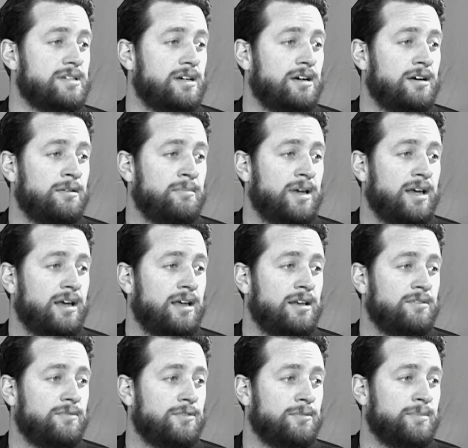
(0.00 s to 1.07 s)

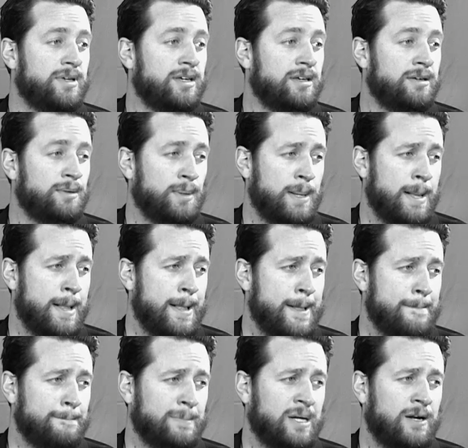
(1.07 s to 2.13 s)
and for me,
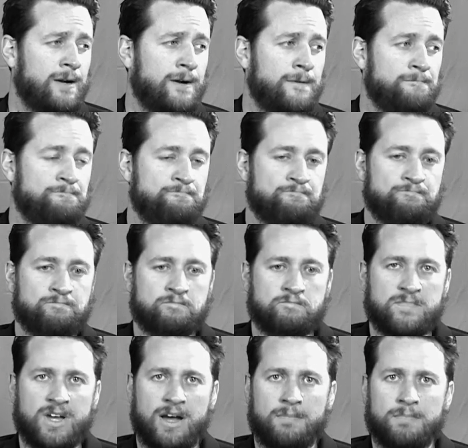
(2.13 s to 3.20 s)

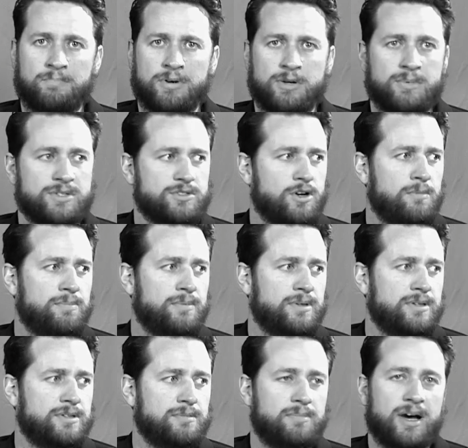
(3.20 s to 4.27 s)
I'm pretty much
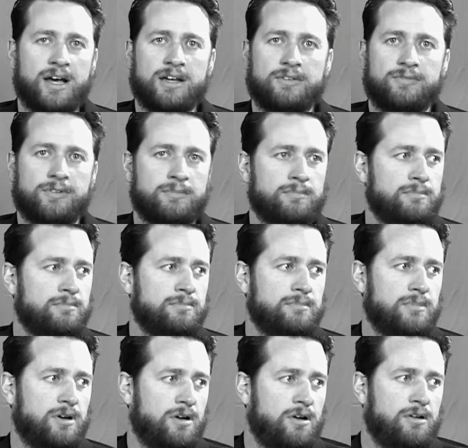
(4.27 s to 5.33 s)
open to buying
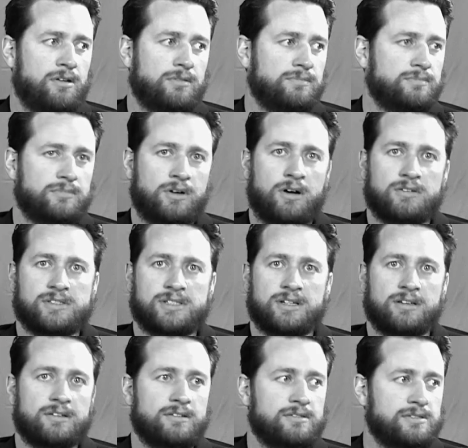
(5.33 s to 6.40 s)
from all
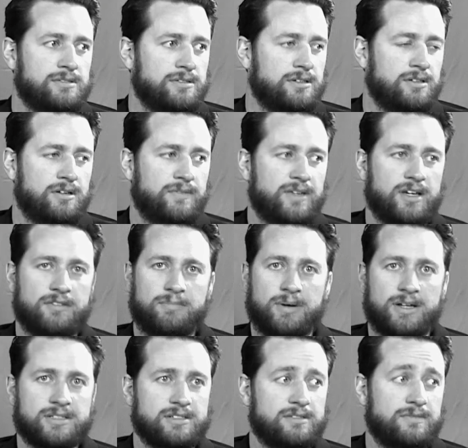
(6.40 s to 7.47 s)
sellers. If they have
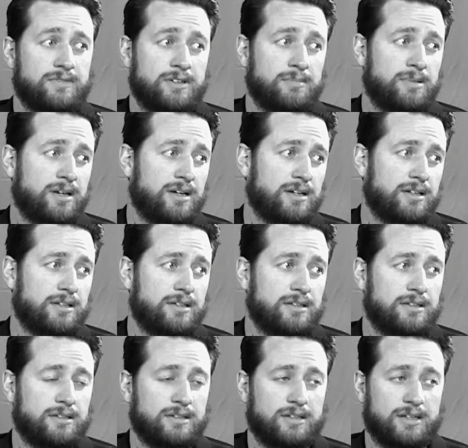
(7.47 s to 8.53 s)
positive feedback
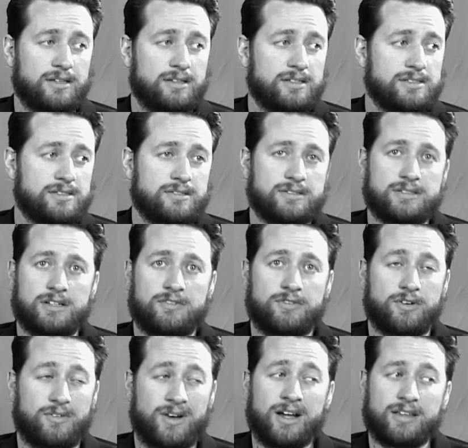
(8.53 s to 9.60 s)
and they list their stuff
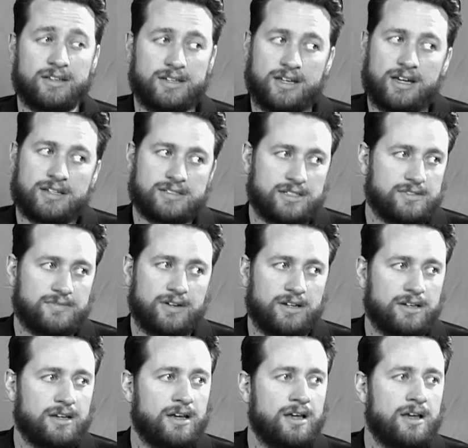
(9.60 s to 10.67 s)
correctly, yes, that's
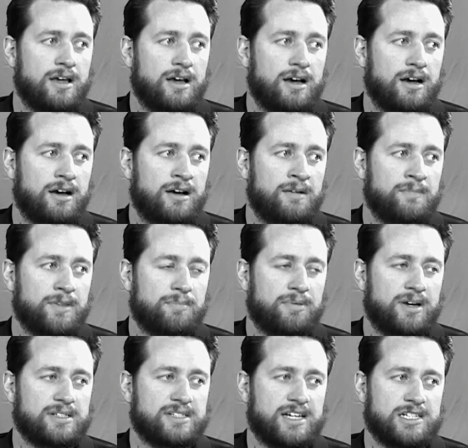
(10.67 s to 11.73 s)
fine. The
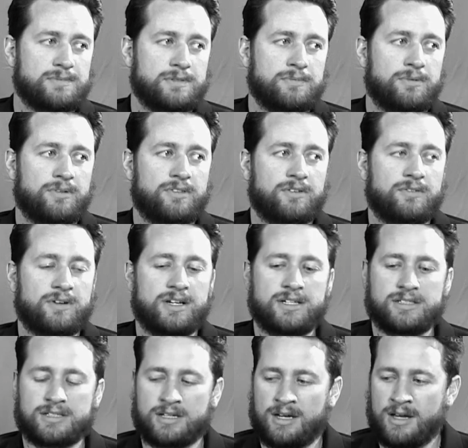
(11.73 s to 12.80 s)
price has to be worth the
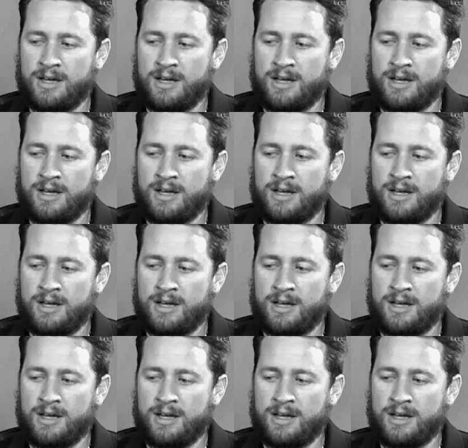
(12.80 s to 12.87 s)
risk.